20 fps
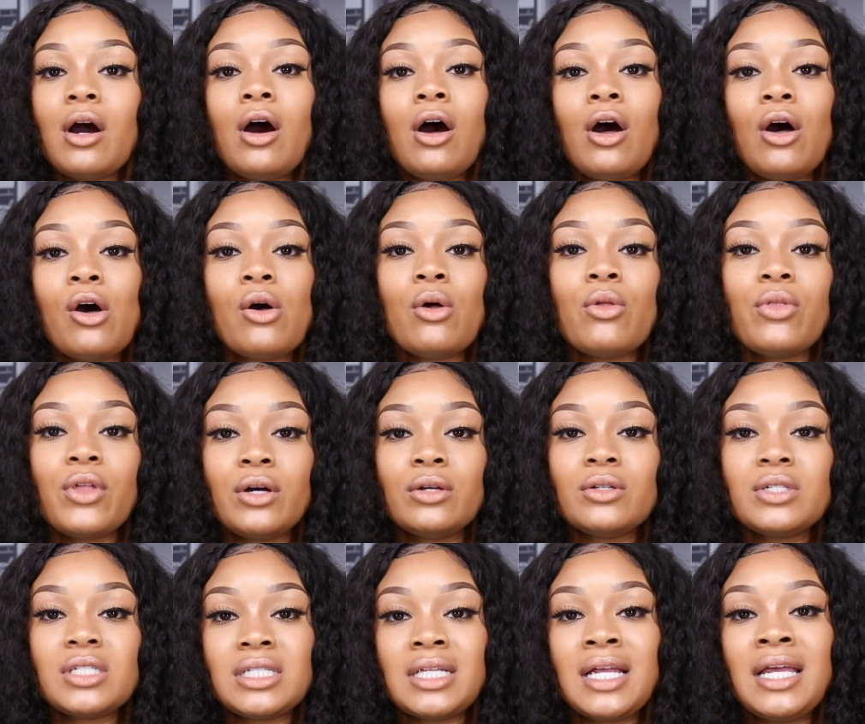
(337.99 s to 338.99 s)
All
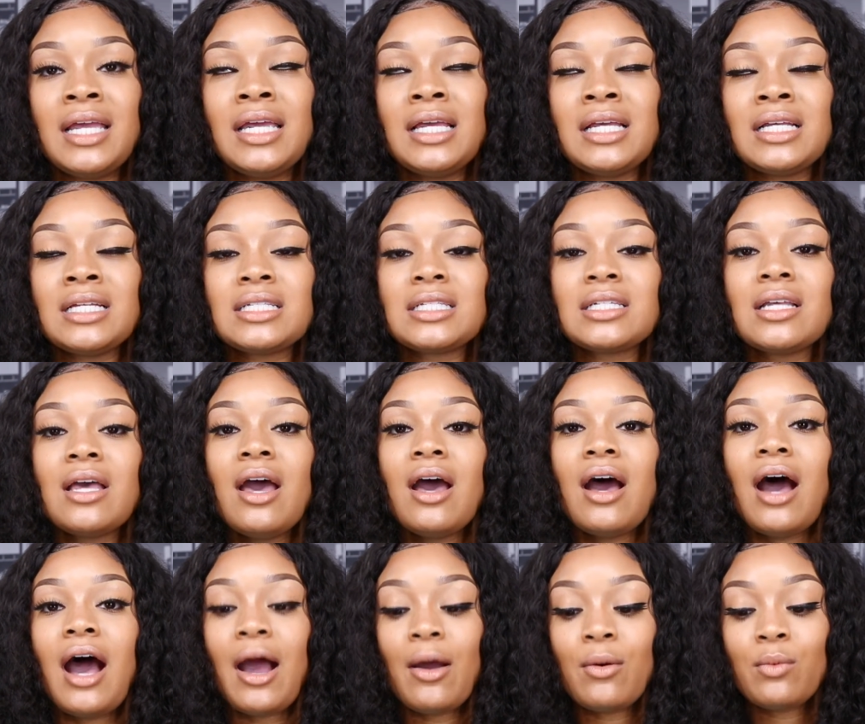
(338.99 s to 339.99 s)
those things.
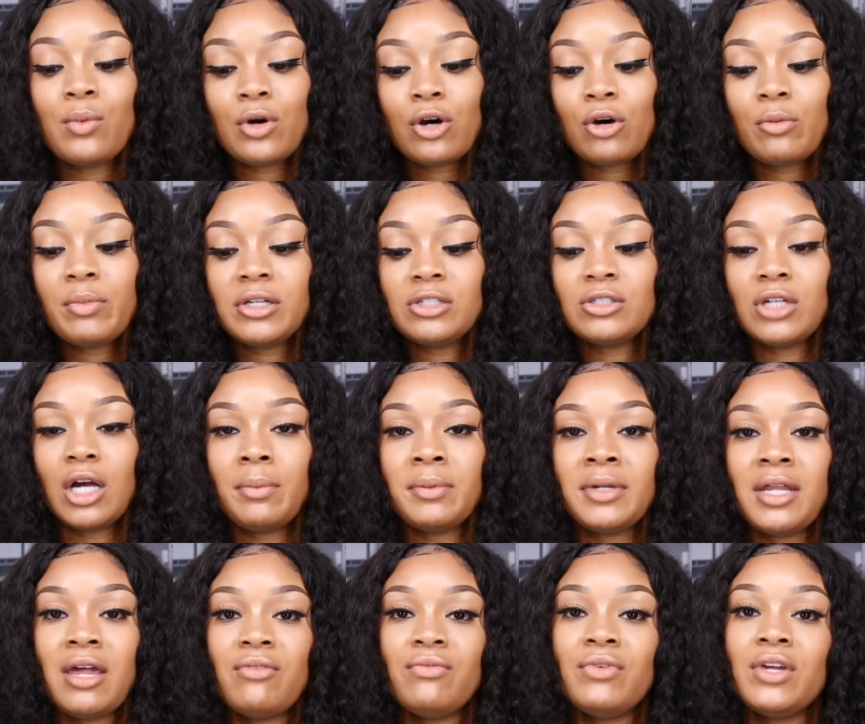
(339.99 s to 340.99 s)
I will be dropping
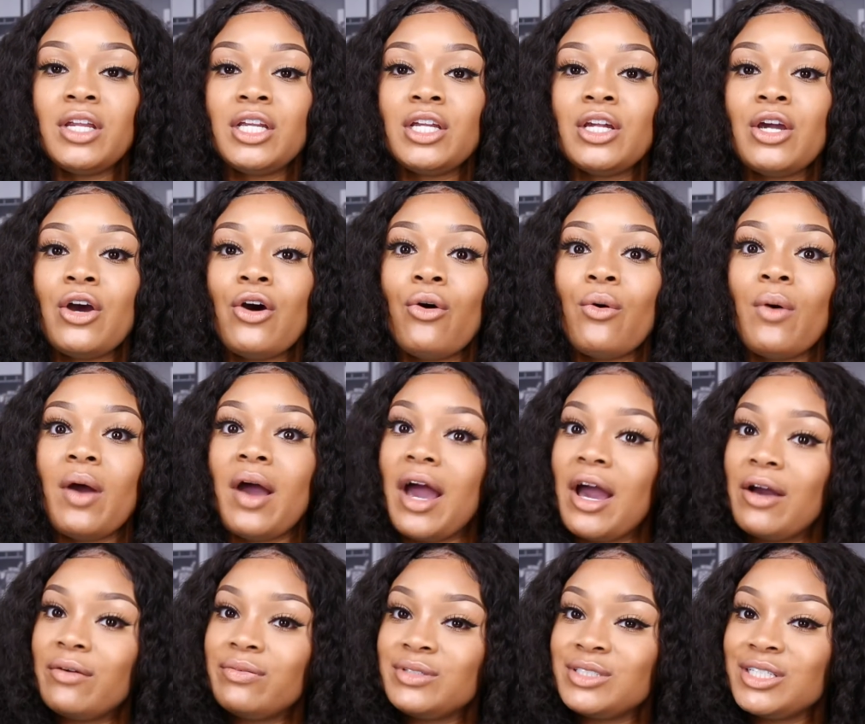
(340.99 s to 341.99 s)
that video
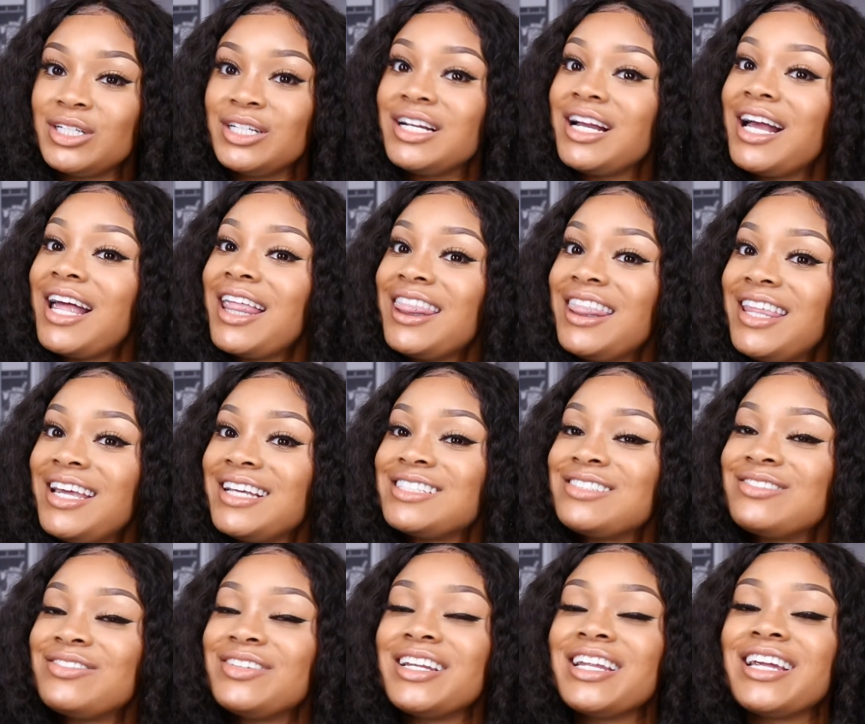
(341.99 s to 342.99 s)
after this
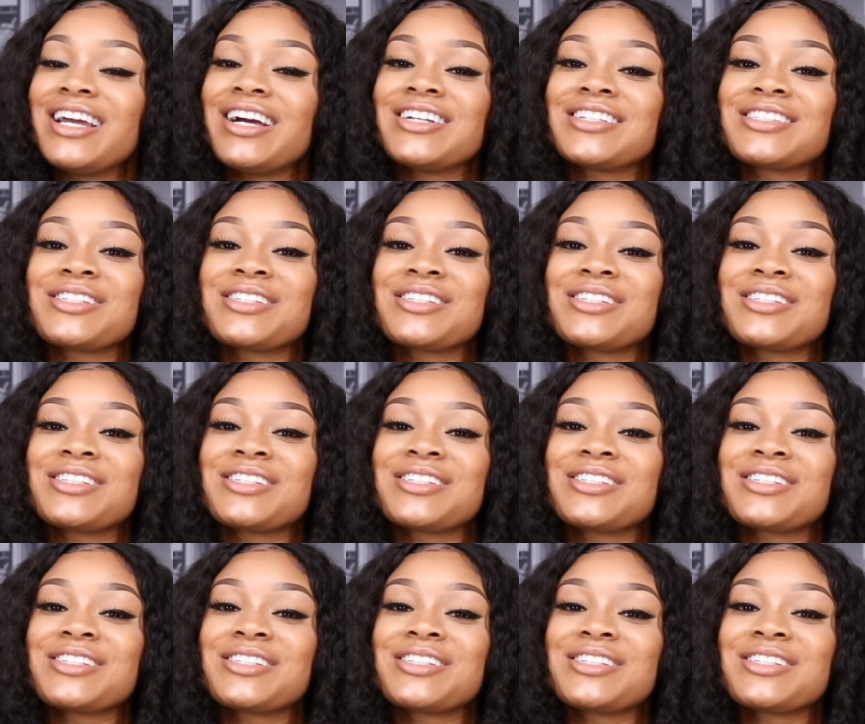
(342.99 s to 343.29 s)
video,